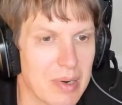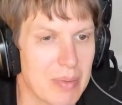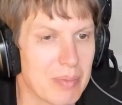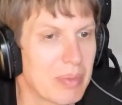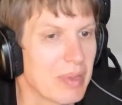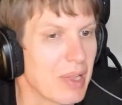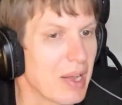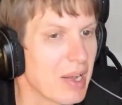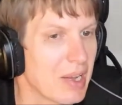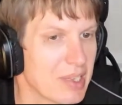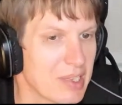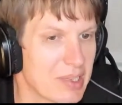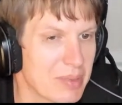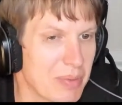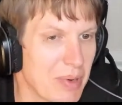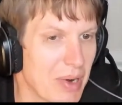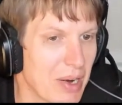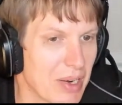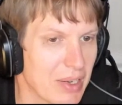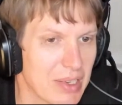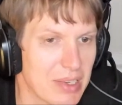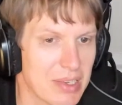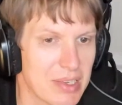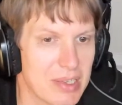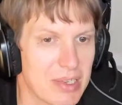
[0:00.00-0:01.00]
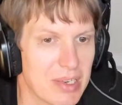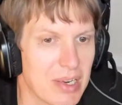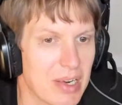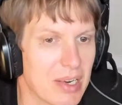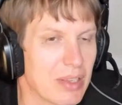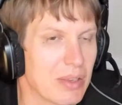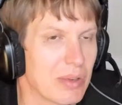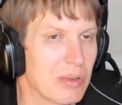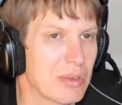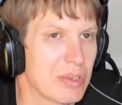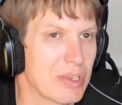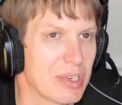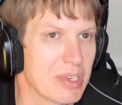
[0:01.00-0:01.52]
compliance practices,
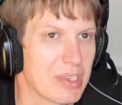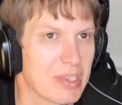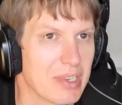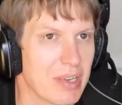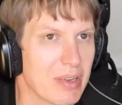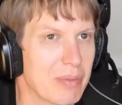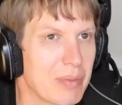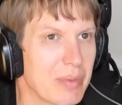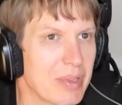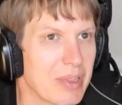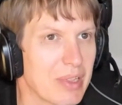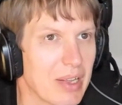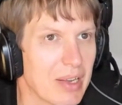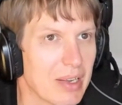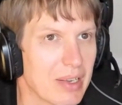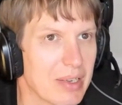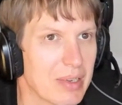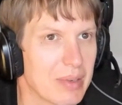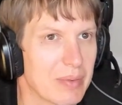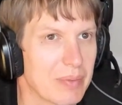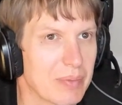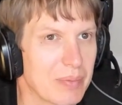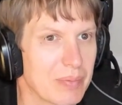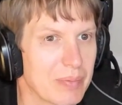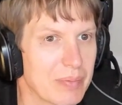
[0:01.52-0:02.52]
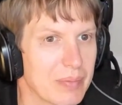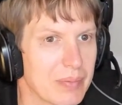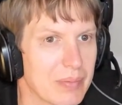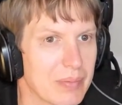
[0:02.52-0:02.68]
right? Or just have been lucky.